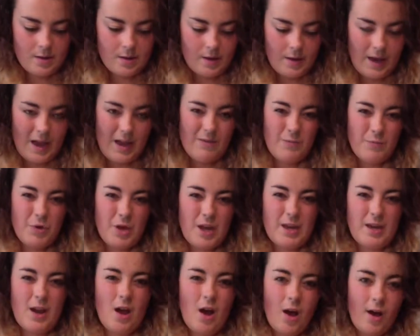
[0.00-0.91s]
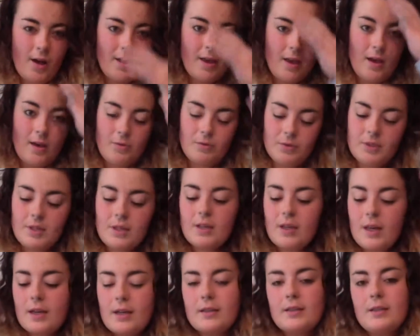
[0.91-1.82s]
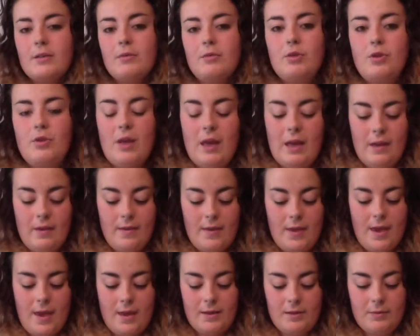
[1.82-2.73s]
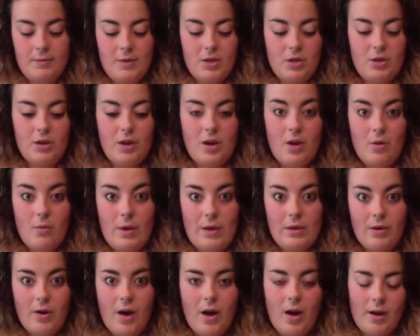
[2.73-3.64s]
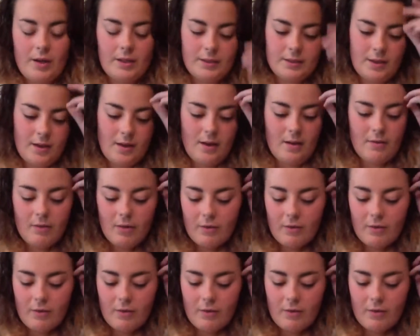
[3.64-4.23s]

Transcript: I haven't put any eye holes in yet, because I'll do that at the end when you know where your eyes are,